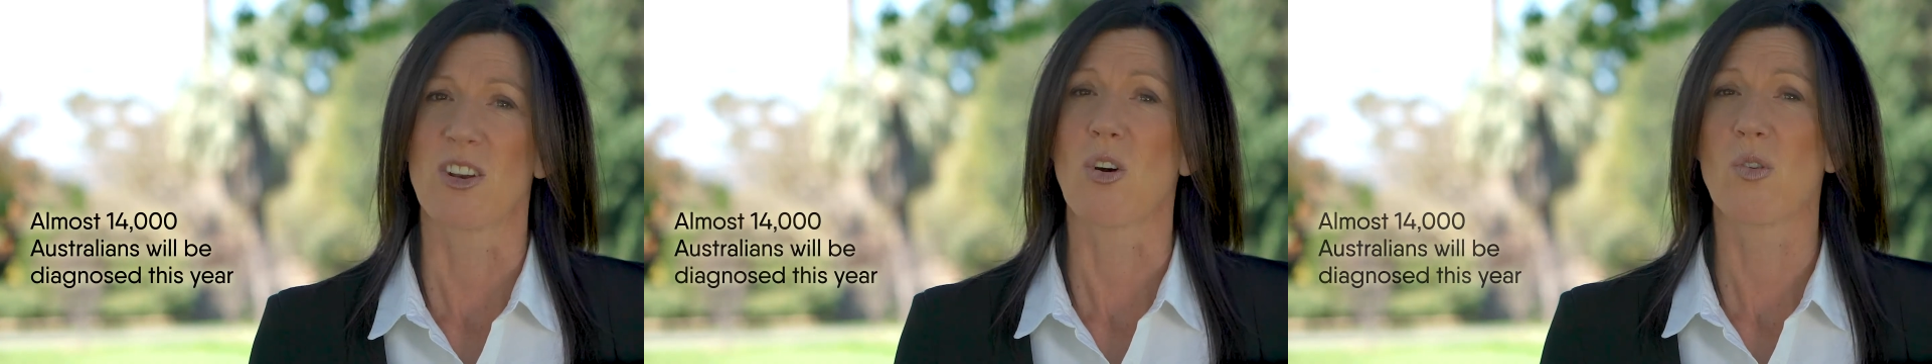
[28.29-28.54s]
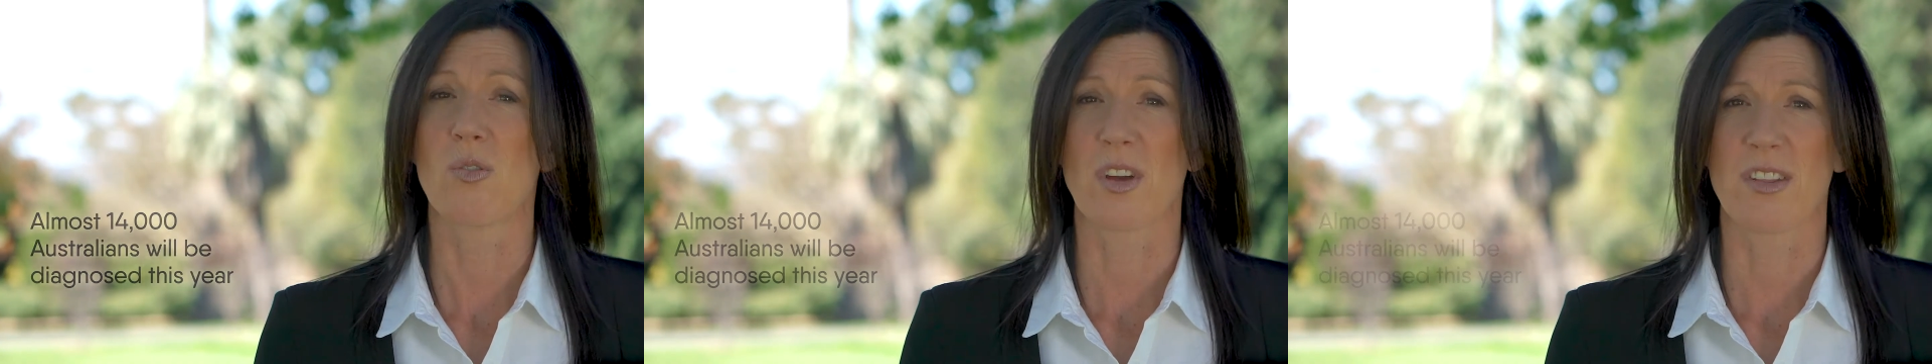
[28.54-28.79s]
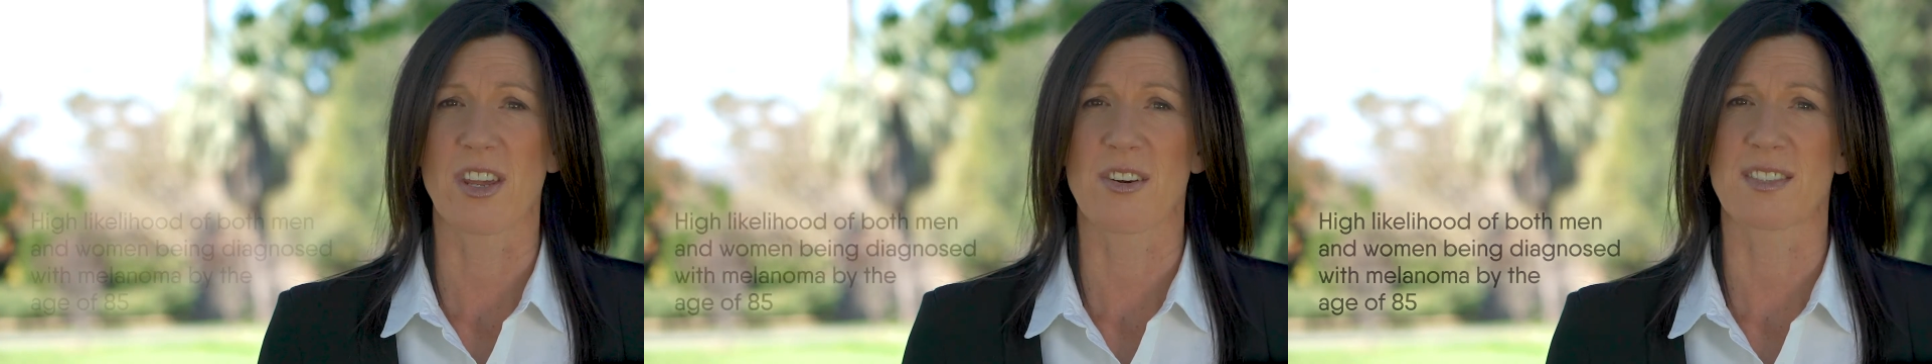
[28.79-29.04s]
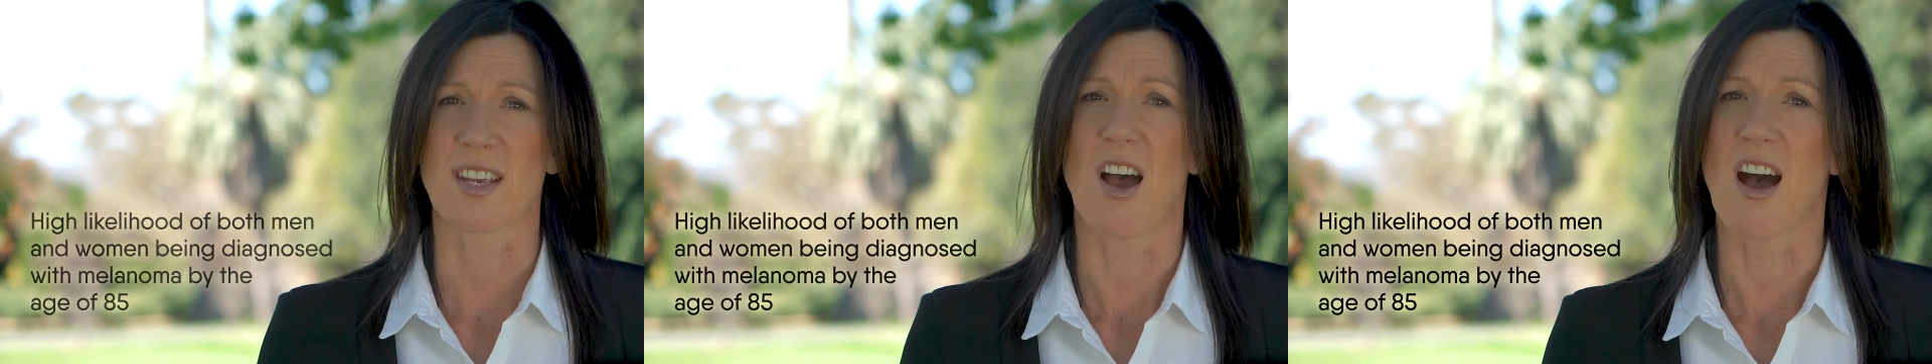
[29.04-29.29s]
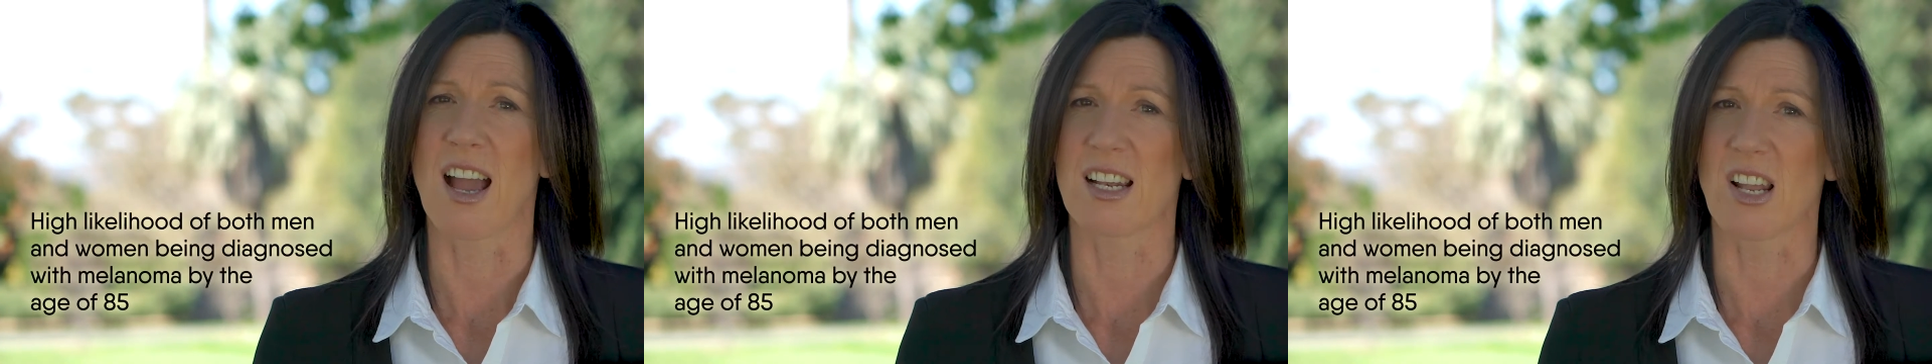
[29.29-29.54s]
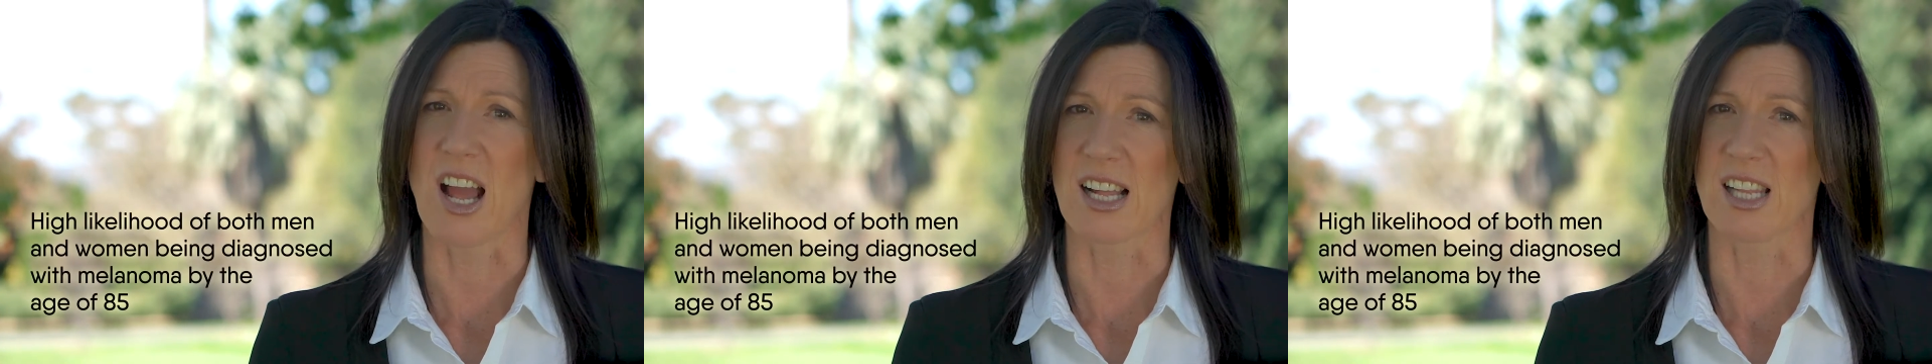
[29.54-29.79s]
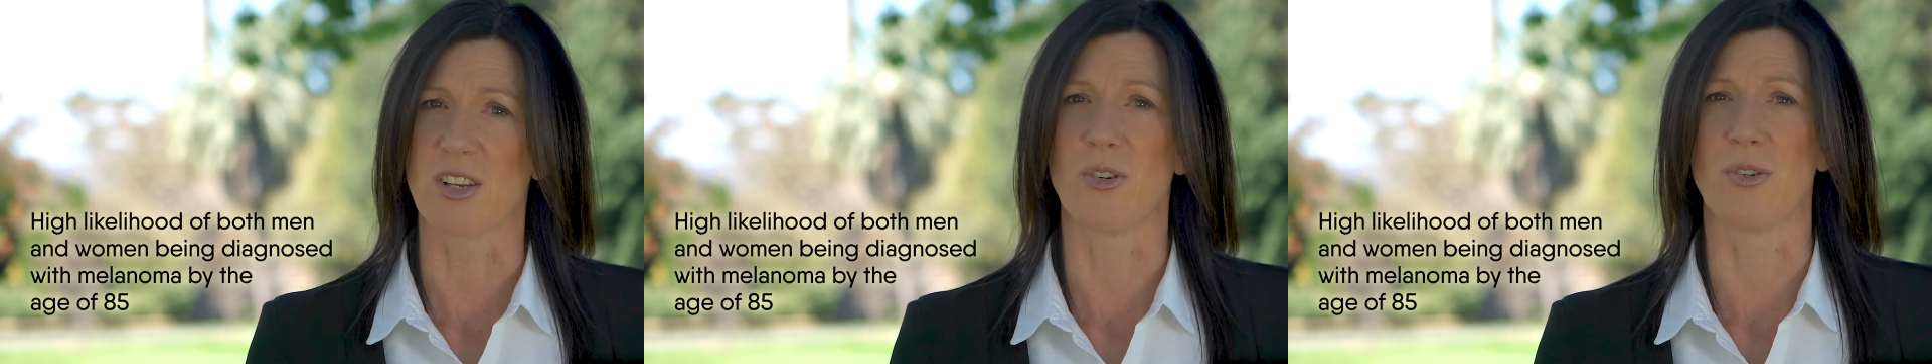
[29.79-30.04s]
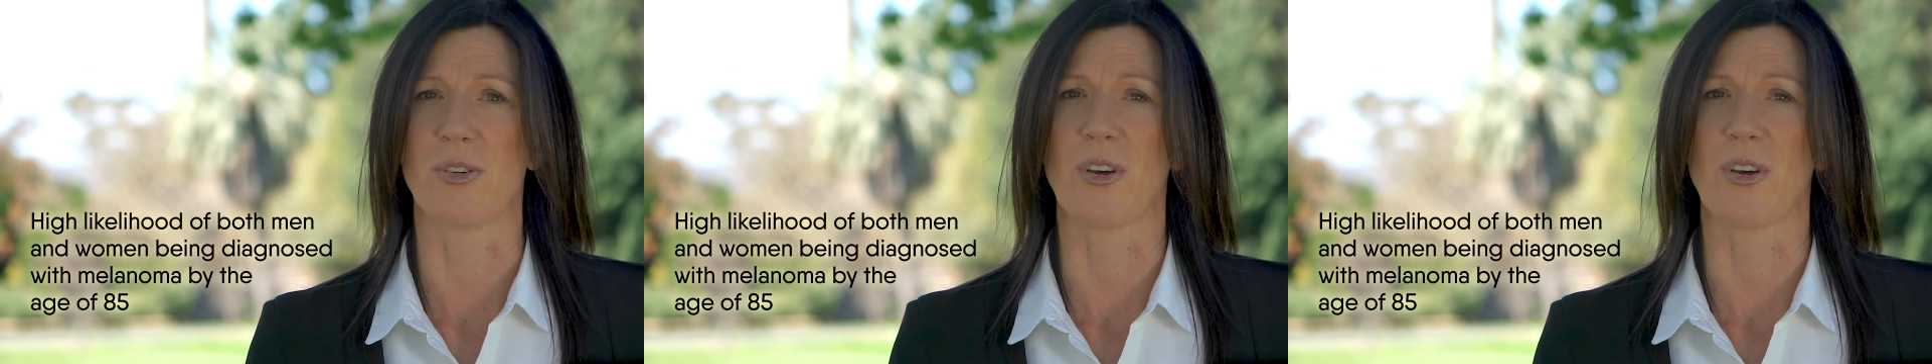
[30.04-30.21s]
although there is a high likelihood